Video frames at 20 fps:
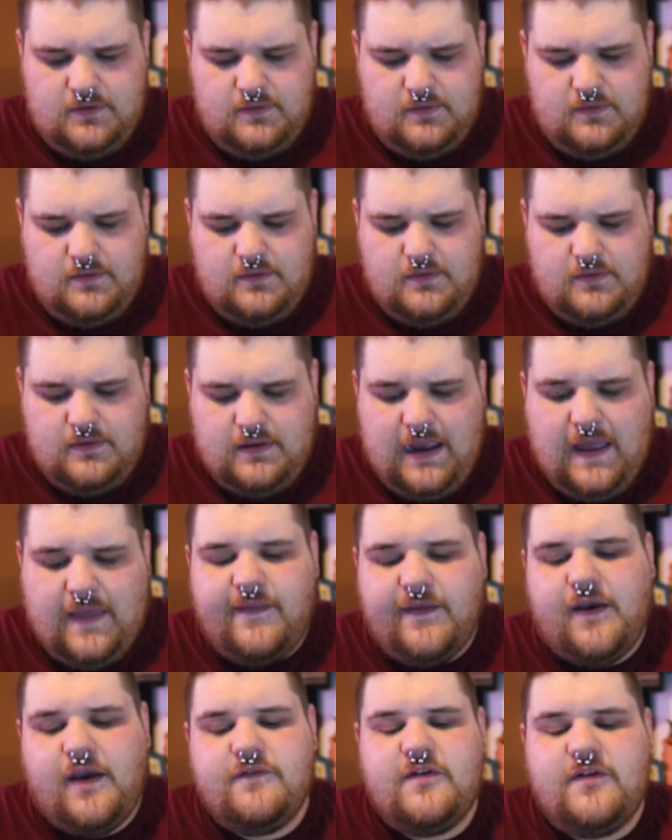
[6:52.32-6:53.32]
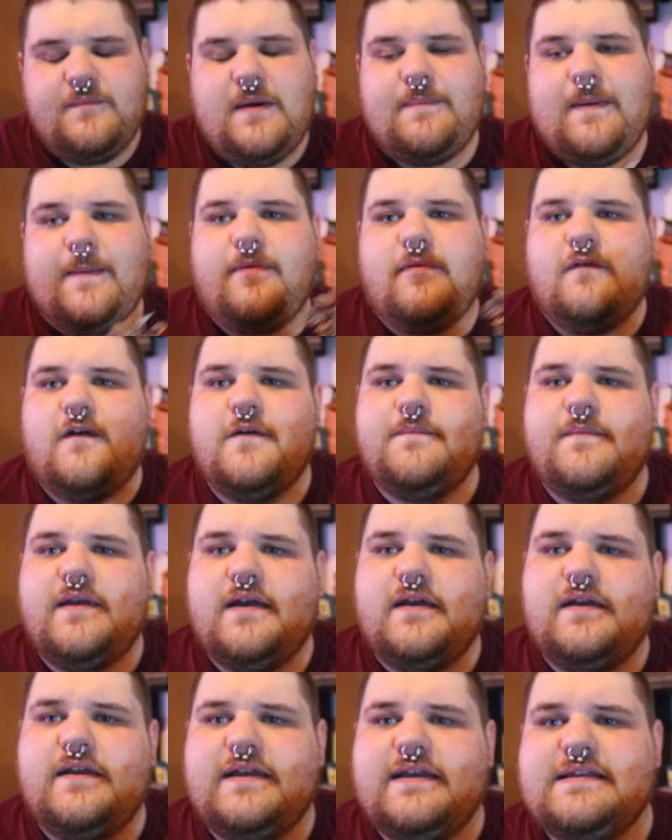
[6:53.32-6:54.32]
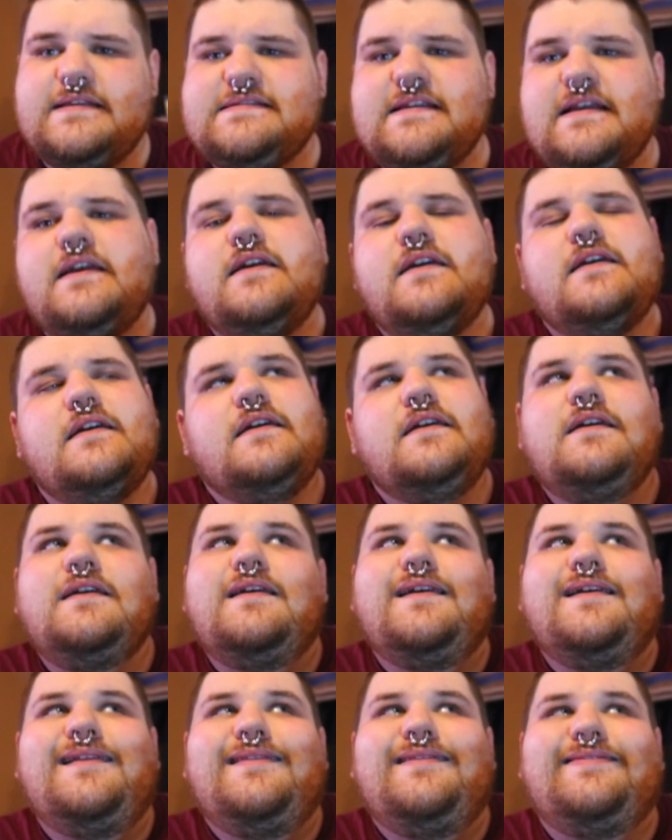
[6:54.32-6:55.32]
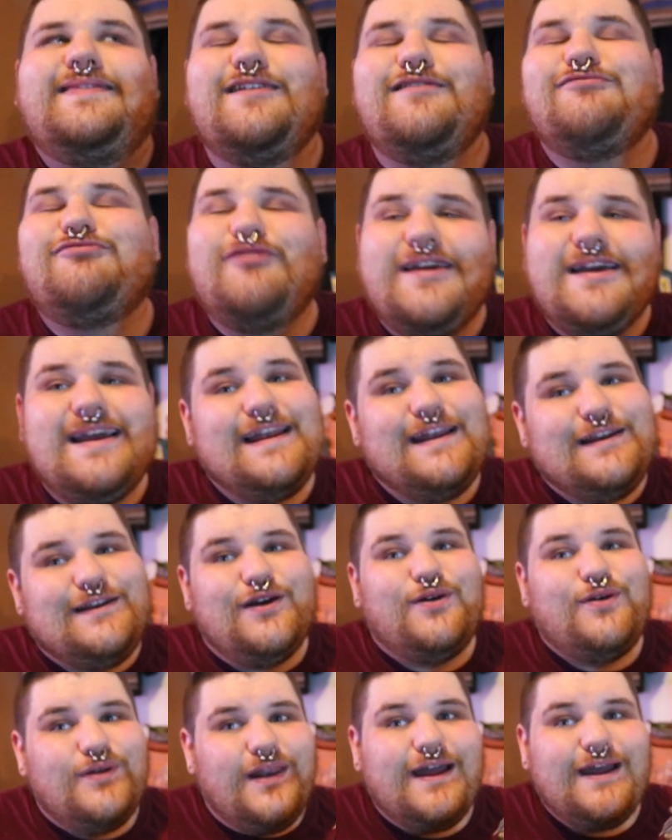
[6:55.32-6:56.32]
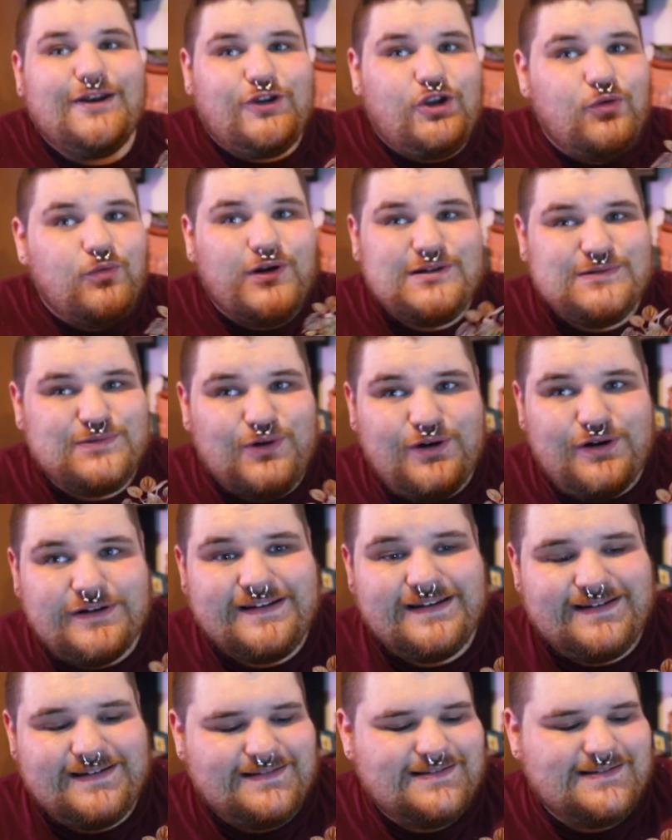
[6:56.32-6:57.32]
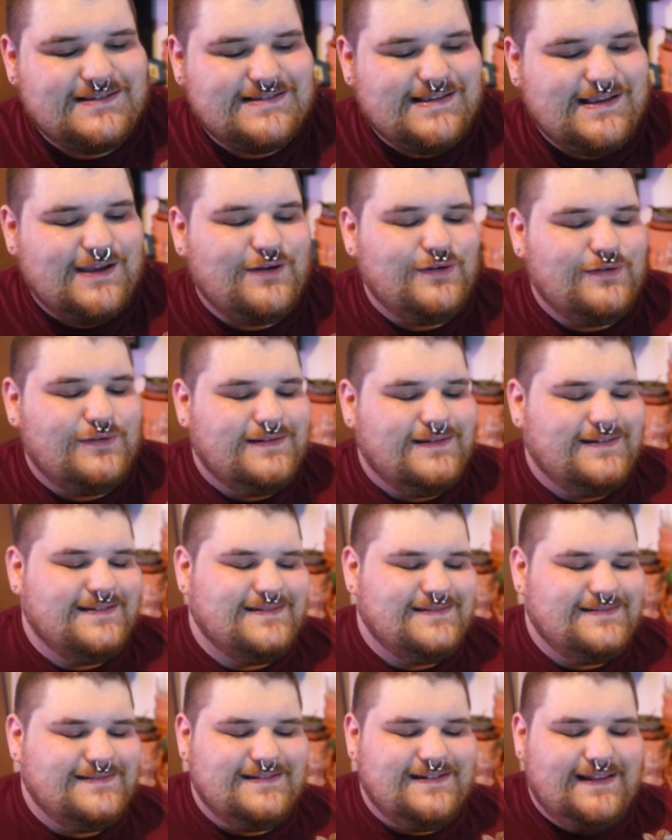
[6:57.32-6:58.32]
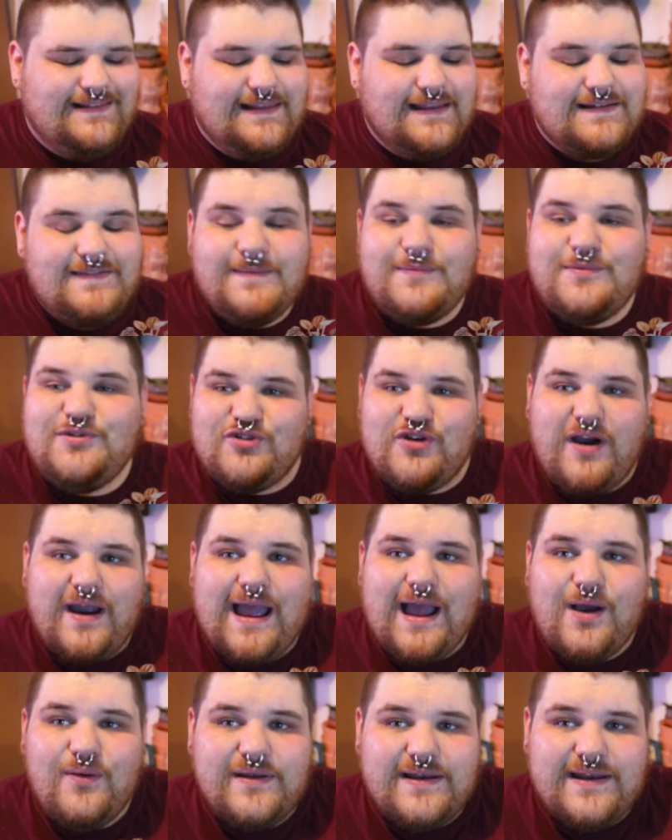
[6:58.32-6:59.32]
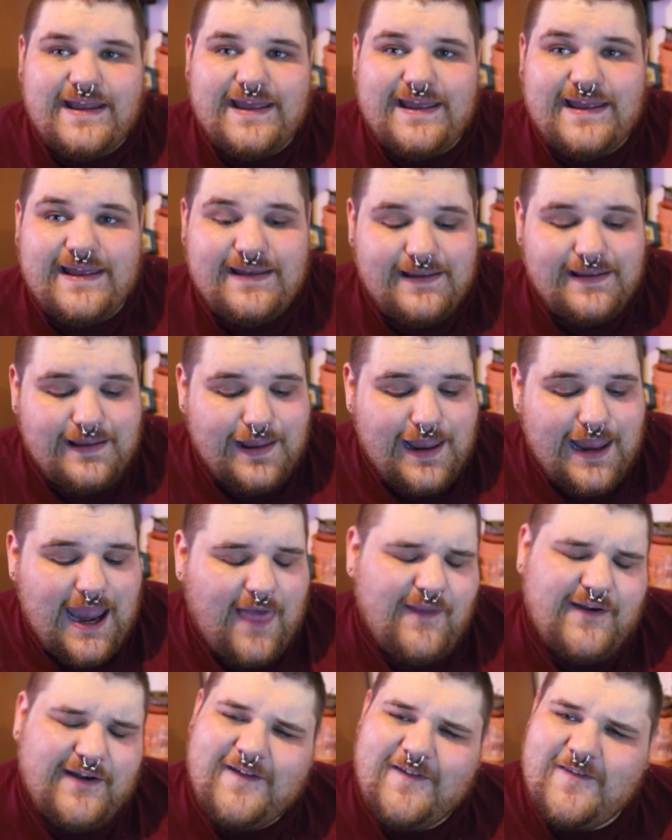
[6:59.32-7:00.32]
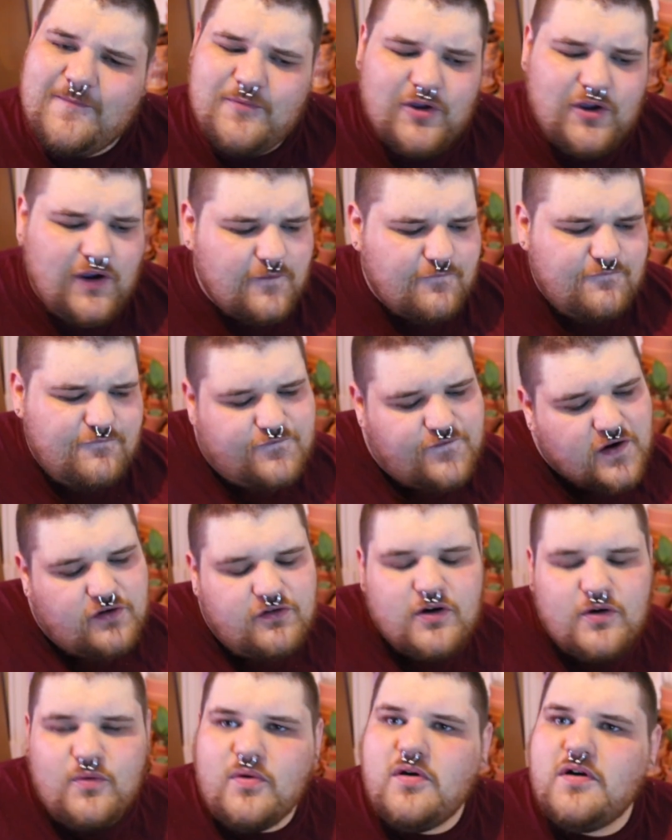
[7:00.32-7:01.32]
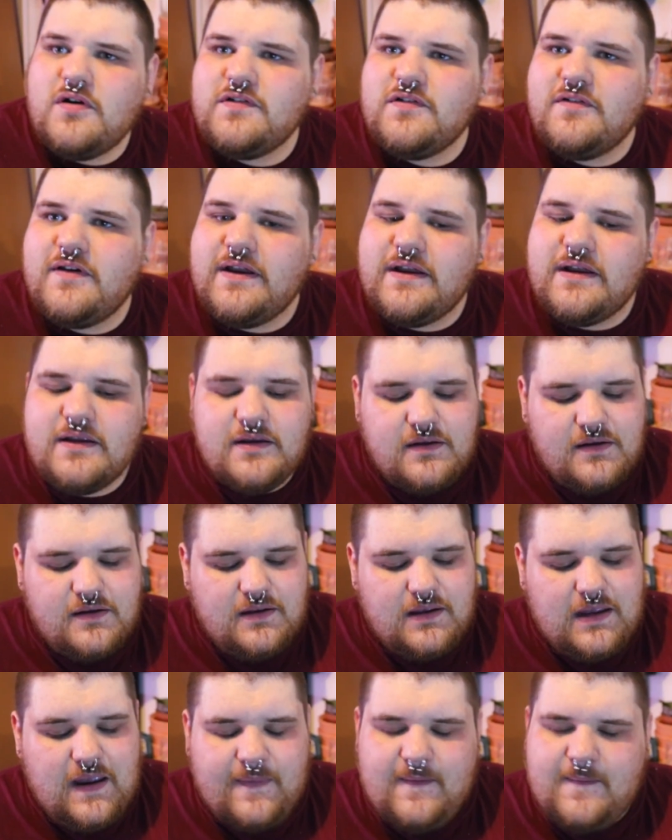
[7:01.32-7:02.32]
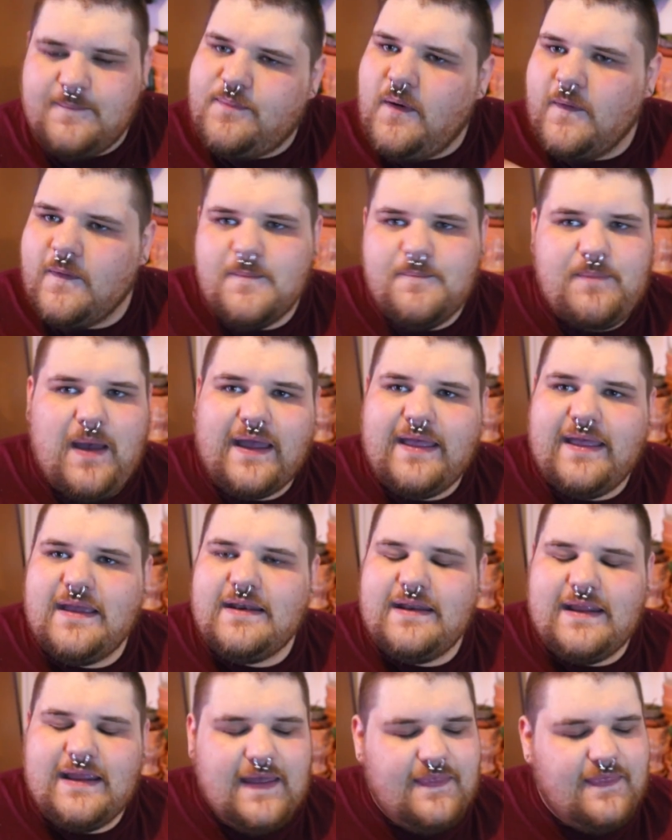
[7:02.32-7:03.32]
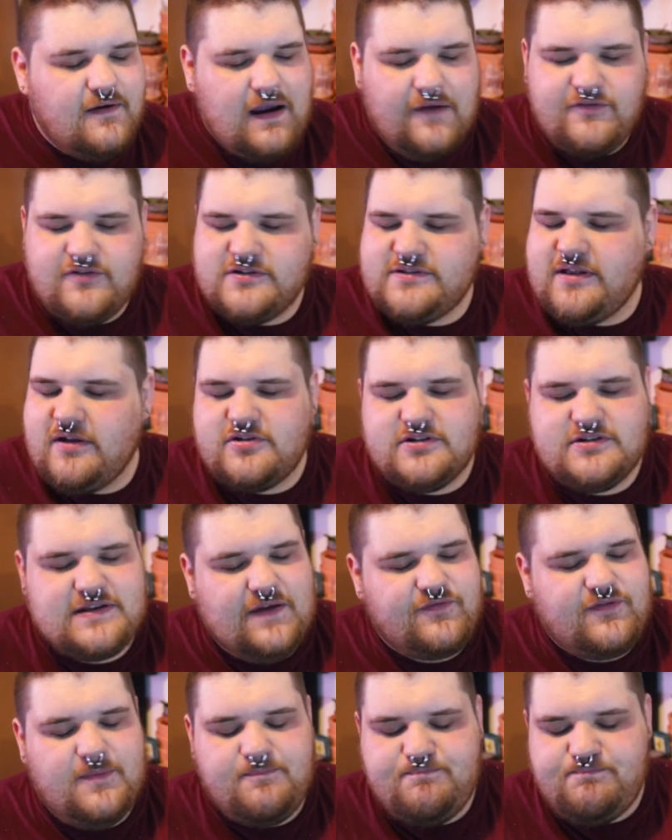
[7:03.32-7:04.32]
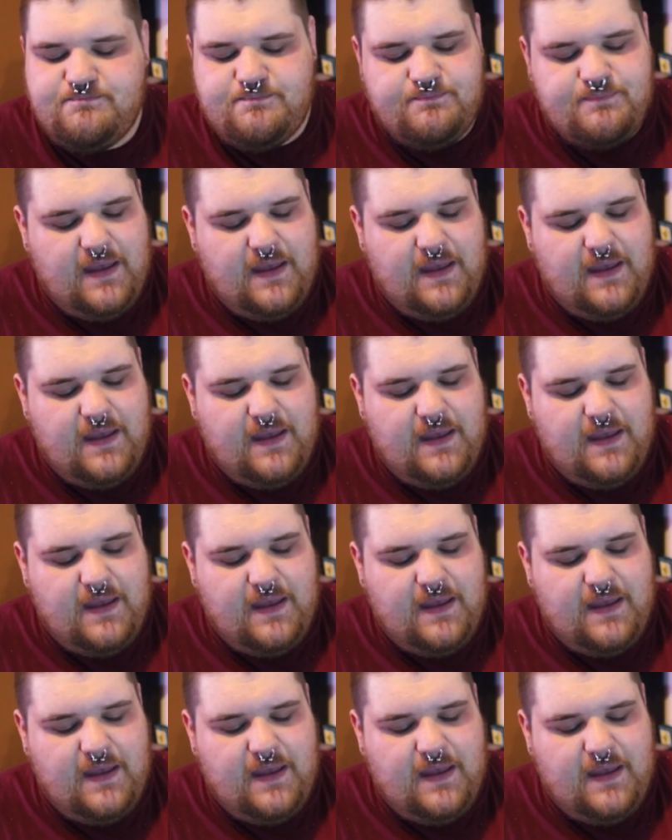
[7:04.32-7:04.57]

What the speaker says: And the good thing about peperomia is they really don't like too much water, so letting them dry out in here and then give them a good thorough watering and then putting them back in here, they'll just have the best